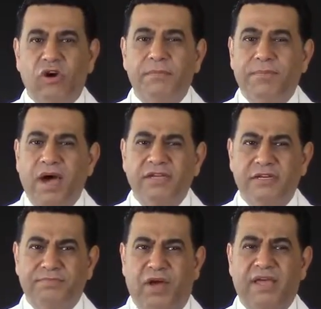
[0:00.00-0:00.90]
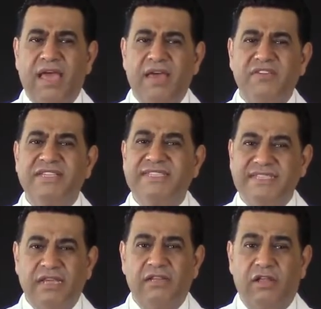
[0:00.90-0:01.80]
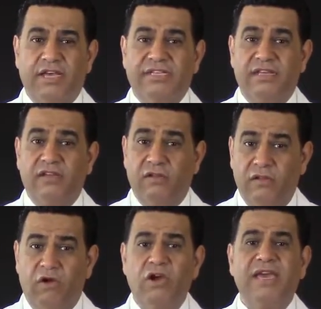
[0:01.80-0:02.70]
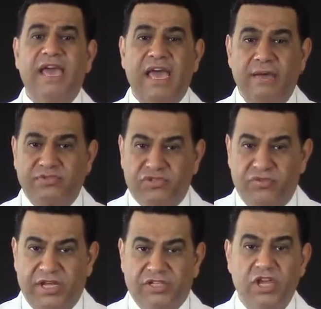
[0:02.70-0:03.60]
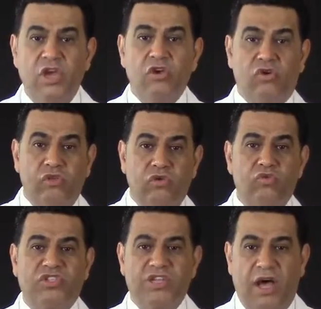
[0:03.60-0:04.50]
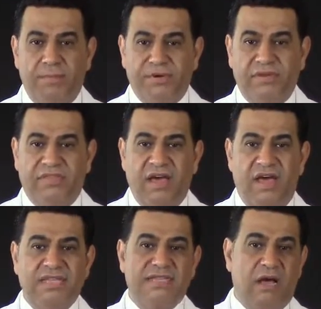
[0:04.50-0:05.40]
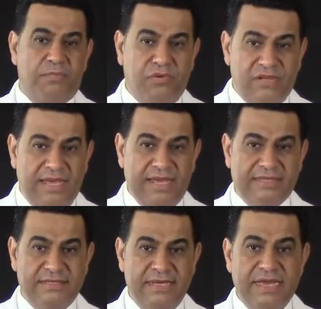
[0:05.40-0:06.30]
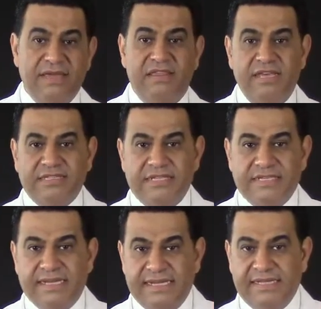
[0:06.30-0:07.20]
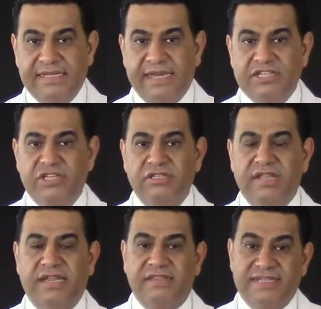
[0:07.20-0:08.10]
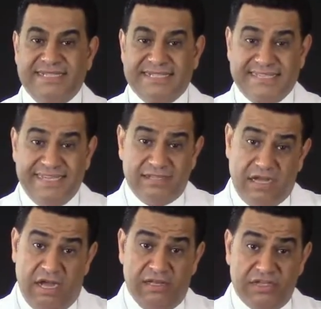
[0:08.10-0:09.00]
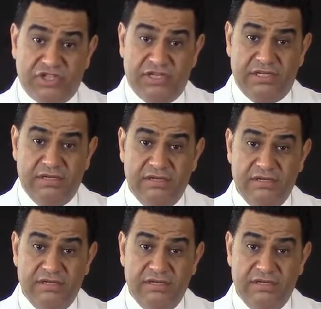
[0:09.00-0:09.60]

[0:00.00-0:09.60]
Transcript: you are bothered by having cellulite along hamstrings, glutes, upper thighs, upper legs, this is an indication that the skin collagen